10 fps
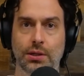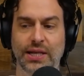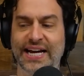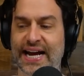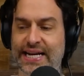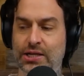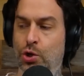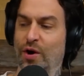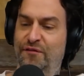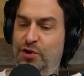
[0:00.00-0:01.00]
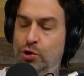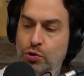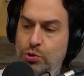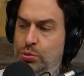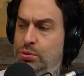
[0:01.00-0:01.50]
Like, I do a
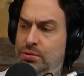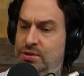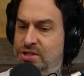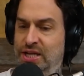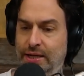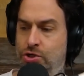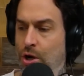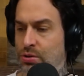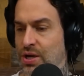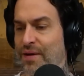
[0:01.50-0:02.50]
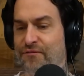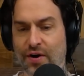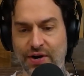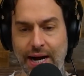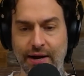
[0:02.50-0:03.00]
few silly jokes, I make
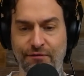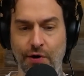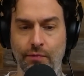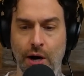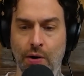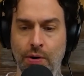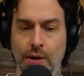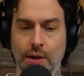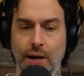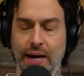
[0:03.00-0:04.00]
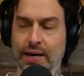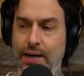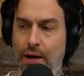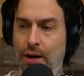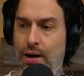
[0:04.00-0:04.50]
fun of a guy in the front row, and I
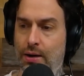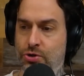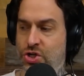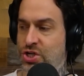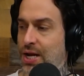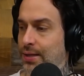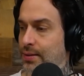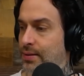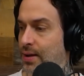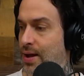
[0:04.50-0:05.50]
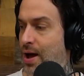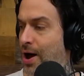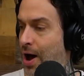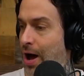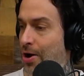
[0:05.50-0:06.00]
go, oh, shit,
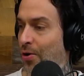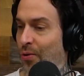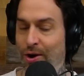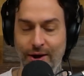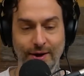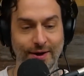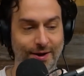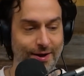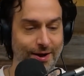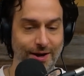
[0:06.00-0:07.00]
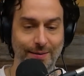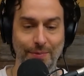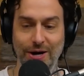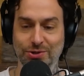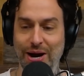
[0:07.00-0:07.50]
ho-ho, your
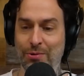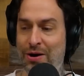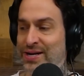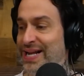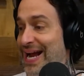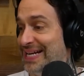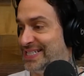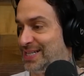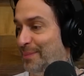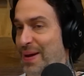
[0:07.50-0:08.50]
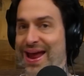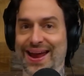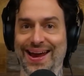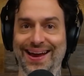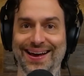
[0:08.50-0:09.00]
boy's right where he needs to be.